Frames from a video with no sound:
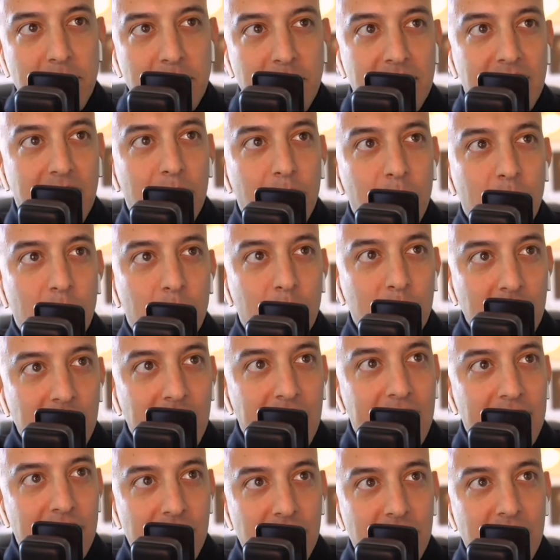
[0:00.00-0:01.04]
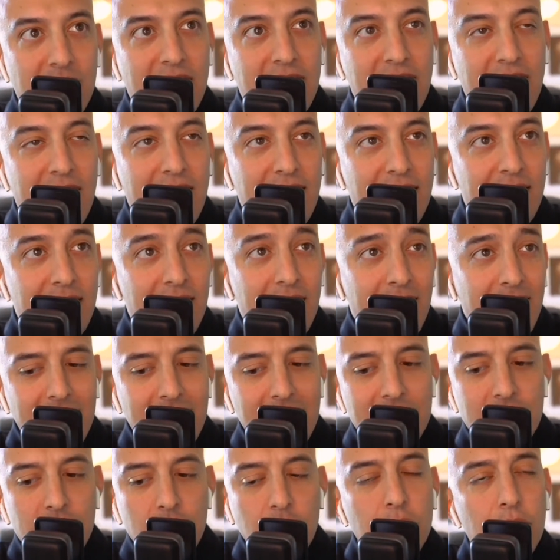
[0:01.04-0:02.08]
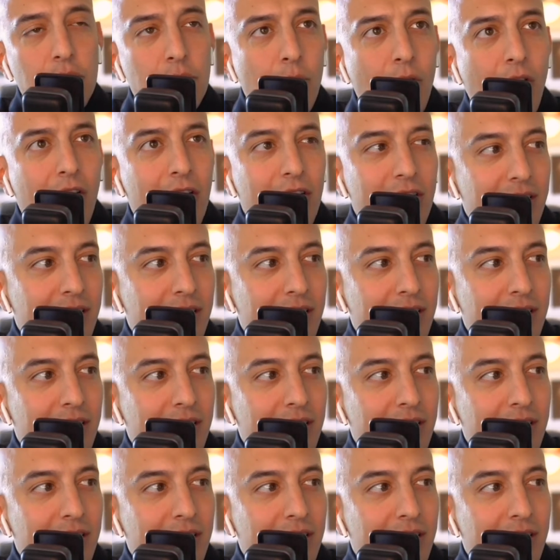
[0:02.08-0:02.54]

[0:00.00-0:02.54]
but then what really gets you the gig is who you are.